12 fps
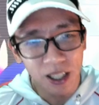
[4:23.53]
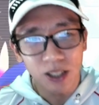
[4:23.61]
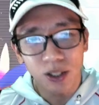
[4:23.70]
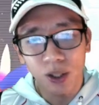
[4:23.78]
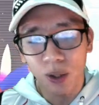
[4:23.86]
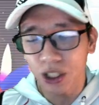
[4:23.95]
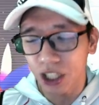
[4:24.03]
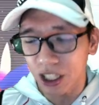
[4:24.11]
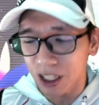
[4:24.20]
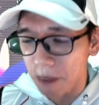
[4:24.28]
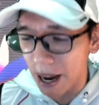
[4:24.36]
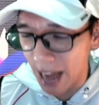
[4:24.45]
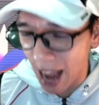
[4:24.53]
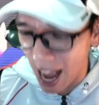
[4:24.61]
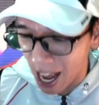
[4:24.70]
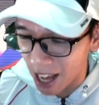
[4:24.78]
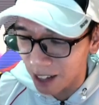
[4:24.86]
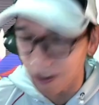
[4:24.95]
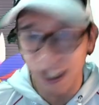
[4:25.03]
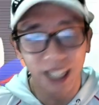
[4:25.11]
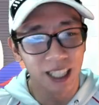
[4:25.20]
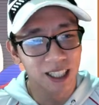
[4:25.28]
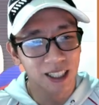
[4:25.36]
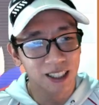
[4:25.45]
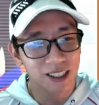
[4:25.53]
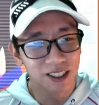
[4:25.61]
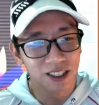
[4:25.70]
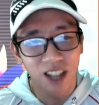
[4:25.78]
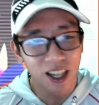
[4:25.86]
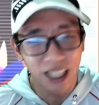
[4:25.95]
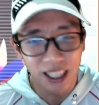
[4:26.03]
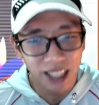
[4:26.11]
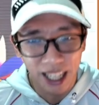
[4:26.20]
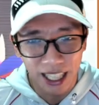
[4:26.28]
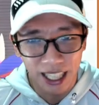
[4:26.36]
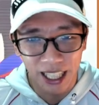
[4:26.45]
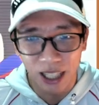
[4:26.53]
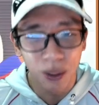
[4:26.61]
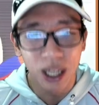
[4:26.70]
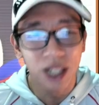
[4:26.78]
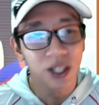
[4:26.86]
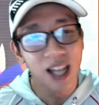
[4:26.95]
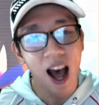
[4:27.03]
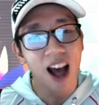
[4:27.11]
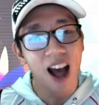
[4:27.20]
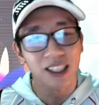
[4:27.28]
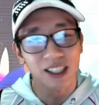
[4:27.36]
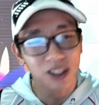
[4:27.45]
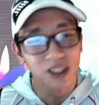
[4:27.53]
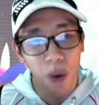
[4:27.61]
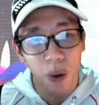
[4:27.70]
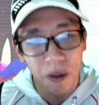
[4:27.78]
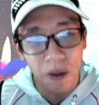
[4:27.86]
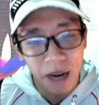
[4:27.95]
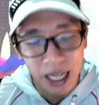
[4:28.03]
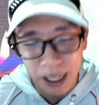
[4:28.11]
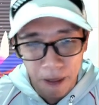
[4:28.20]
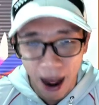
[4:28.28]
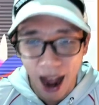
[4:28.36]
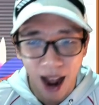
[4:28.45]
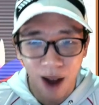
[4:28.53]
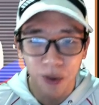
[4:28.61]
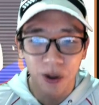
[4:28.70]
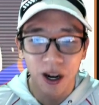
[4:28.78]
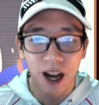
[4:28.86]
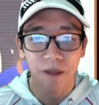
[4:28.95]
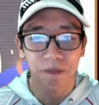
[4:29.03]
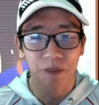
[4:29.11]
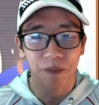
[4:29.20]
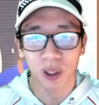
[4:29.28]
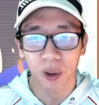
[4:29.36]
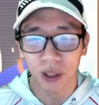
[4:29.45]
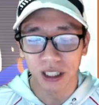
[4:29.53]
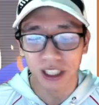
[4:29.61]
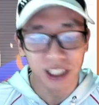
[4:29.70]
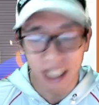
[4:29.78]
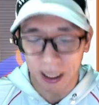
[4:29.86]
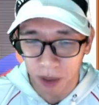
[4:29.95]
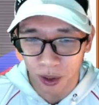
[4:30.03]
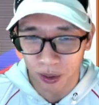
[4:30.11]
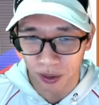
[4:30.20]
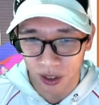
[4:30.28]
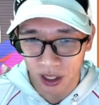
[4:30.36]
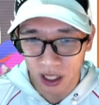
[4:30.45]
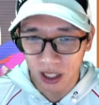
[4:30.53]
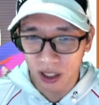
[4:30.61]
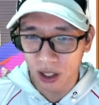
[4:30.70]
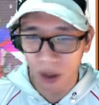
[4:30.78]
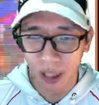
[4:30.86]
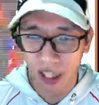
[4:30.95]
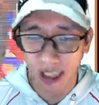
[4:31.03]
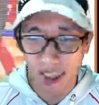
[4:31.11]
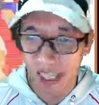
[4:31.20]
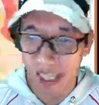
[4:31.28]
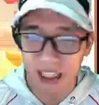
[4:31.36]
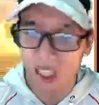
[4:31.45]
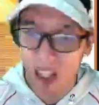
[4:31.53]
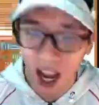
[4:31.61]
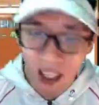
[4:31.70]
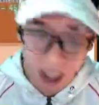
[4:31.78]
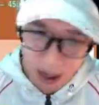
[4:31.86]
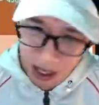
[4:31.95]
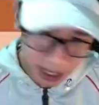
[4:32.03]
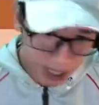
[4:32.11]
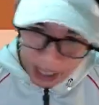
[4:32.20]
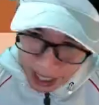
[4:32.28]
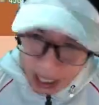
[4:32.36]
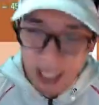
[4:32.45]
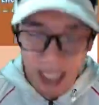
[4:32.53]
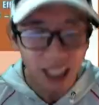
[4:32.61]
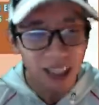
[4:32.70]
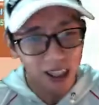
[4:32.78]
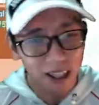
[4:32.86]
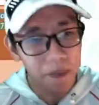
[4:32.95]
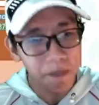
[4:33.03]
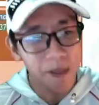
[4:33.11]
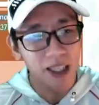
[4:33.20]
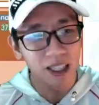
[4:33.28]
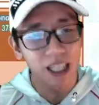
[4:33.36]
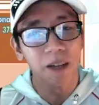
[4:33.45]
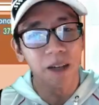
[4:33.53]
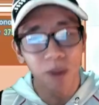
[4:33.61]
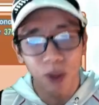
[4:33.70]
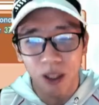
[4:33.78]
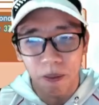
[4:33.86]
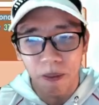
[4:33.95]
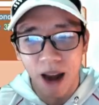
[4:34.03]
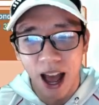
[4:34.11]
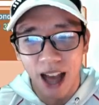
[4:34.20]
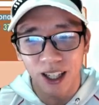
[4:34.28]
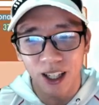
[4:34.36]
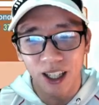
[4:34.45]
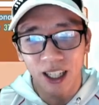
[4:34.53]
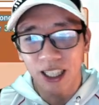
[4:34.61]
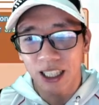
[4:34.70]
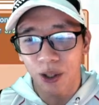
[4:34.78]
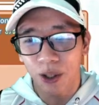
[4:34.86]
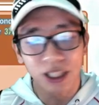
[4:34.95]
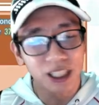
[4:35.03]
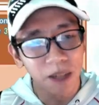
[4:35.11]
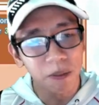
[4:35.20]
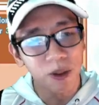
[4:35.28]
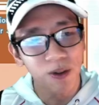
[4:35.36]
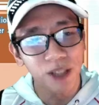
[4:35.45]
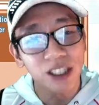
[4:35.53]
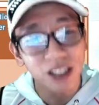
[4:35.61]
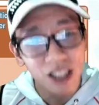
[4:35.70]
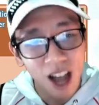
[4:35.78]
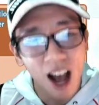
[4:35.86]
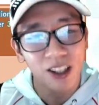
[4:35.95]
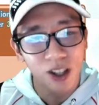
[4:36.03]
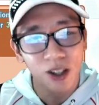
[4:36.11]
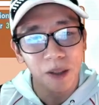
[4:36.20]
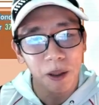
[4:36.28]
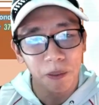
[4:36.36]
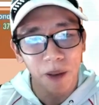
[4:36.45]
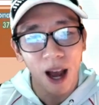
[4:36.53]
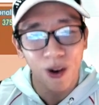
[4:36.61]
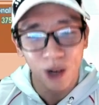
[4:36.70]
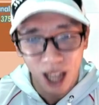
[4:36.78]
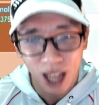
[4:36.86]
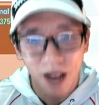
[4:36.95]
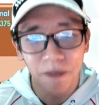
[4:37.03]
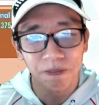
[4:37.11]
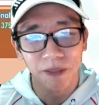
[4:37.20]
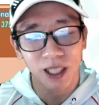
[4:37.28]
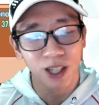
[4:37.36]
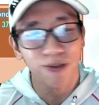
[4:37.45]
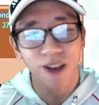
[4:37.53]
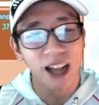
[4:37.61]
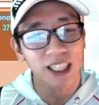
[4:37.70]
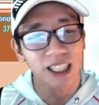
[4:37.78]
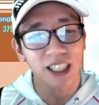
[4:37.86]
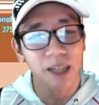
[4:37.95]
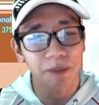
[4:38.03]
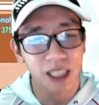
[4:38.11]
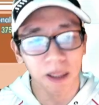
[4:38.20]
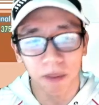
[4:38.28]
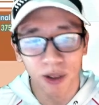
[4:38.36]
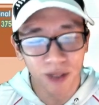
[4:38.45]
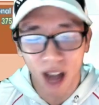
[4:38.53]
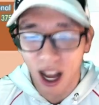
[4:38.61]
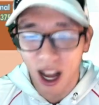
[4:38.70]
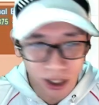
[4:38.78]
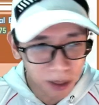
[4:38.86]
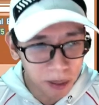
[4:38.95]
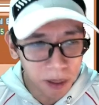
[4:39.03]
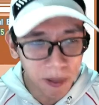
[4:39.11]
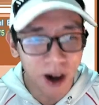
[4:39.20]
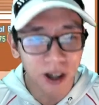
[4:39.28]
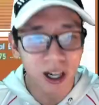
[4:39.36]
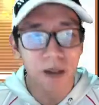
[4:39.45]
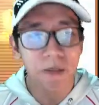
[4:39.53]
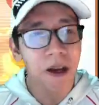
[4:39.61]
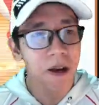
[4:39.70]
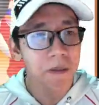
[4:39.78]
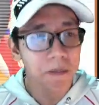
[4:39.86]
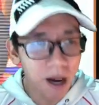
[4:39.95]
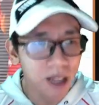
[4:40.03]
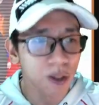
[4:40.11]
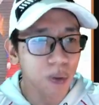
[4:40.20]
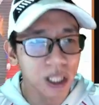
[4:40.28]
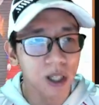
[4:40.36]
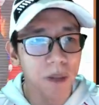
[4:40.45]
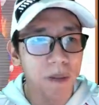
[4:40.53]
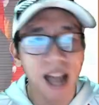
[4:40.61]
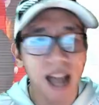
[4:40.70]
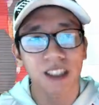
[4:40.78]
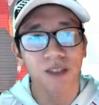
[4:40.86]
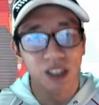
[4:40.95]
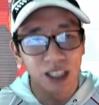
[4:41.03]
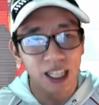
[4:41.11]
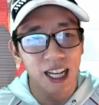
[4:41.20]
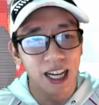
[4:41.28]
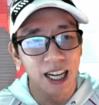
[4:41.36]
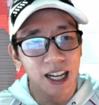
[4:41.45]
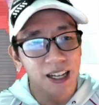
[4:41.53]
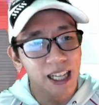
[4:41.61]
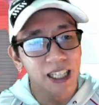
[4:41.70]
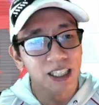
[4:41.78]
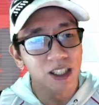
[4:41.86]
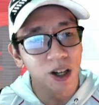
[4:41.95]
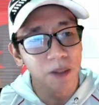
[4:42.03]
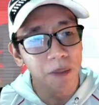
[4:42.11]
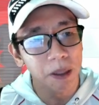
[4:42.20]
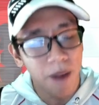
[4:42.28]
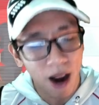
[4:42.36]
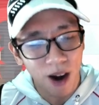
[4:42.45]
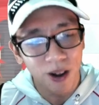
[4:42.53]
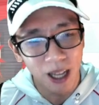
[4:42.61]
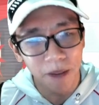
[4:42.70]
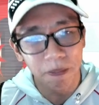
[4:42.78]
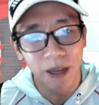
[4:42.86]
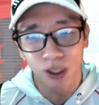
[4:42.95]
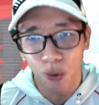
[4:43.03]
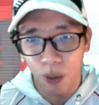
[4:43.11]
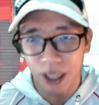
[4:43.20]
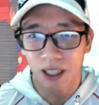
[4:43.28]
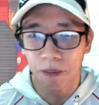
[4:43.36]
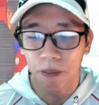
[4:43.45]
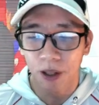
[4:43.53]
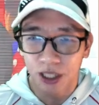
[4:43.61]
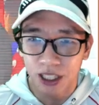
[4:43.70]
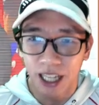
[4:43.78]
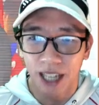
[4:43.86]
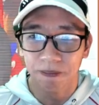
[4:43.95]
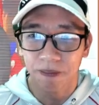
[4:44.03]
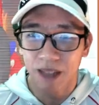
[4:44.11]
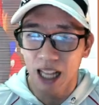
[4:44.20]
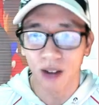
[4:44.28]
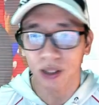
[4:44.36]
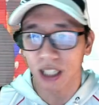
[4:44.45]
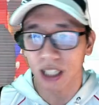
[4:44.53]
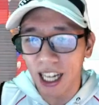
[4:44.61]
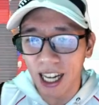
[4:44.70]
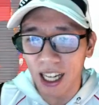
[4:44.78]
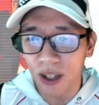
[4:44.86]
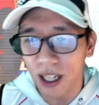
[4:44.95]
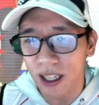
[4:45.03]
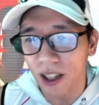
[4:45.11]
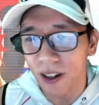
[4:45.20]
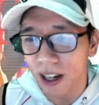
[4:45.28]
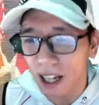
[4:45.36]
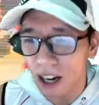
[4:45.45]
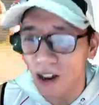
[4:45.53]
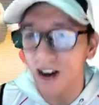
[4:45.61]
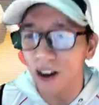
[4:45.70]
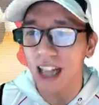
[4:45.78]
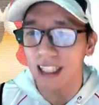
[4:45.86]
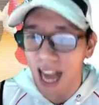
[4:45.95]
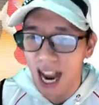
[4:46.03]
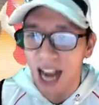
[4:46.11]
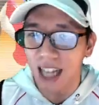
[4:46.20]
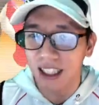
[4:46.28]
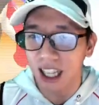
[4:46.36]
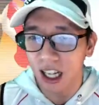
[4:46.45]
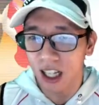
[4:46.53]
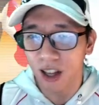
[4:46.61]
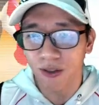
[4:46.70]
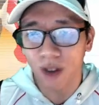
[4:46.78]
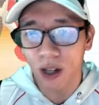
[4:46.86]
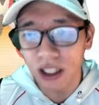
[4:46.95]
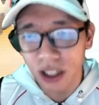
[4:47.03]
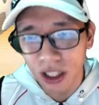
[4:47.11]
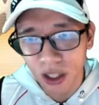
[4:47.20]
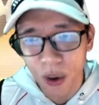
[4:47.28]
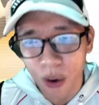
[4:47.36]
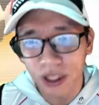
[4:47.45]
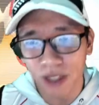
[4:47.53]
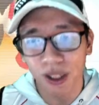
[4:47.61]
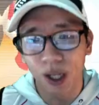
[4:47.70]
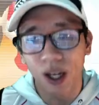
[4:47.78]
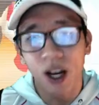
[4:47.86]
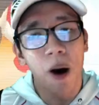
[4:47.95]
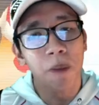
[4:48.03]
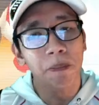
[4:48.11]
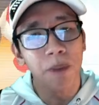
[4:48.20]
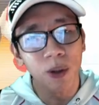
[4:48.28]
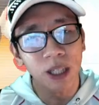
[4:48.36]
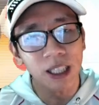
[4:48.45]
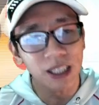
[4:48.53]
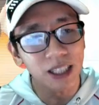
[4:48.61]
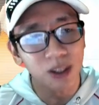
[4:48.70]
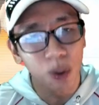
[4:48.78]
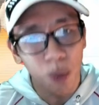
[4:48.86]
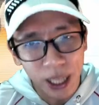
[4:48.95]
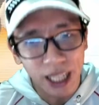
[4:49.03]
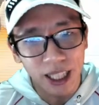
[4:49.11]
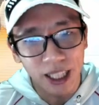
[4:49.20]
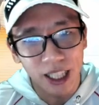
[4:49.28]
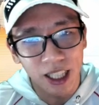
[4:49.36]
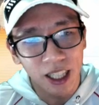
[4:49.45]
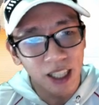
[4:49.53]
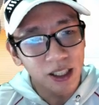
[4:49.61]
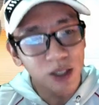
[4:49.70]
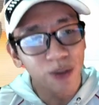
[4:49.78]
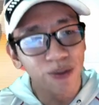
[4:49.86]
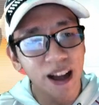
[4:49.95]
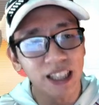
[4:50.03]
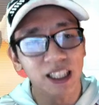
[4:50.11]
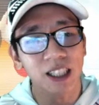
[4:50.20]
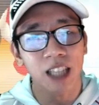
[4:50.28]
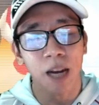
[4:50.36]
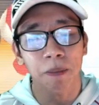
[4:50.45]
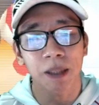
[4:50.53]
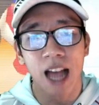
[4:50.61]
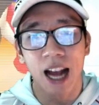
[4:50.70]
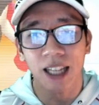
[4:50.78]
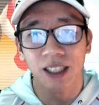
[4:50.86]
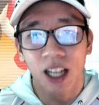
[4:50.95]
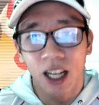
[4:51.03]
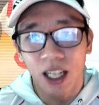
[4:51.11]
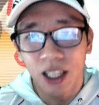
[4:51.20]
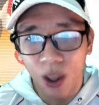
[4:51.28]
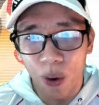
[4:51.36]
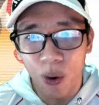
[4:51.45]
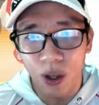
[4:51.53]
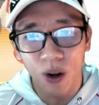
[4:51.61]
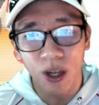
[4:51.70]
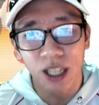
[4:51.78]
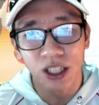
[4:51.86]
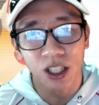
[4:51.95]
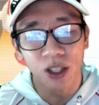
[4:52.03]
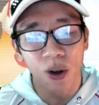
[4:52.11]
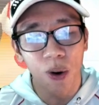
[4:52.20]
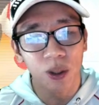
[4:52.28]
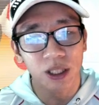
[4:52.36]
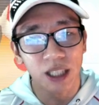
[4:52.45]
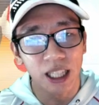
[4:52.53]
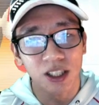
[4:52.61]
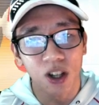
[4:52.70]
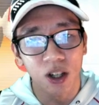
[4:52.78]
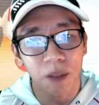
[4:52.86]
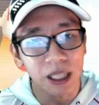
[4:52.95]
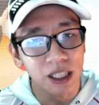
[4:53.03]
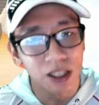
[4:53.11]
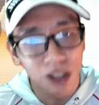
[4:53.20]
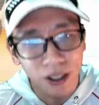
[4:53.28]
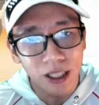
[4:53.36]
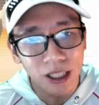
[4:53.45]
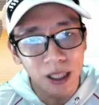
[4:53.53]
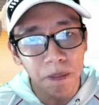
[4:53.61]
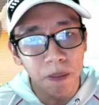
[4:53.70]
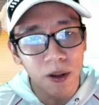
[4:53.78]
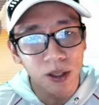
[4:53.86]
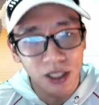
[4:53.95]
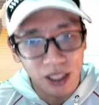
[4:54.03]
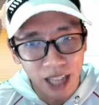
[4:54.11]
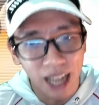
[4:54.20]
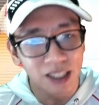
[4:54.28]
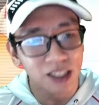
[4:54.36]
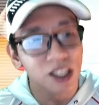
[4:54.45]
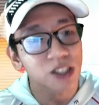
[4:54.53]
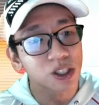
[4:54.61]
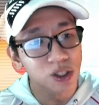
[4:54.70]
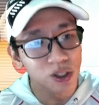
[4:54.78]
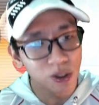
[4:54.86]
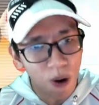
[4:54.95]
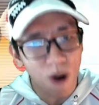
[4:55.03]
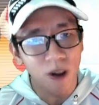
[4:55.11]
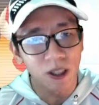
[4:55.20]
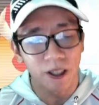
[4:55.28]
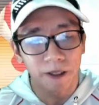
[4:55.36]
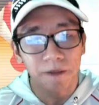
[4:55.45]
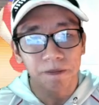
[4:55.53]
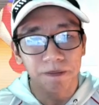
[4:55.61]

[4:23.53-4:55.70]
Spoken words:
So just by having Sunny Day, it will not normally power up your sync move. So it is not an innate built-in multiplier. Your sync move is not going to be powered up. Your fighting type sync move not going to be powered up. But with your passive skill, it is going to be powered up by 20%. Now, taking a look at her attacks, you have Collision Course. If the opponent is weak to fighting type attacks, your Collision Course is going to be 30% stronger.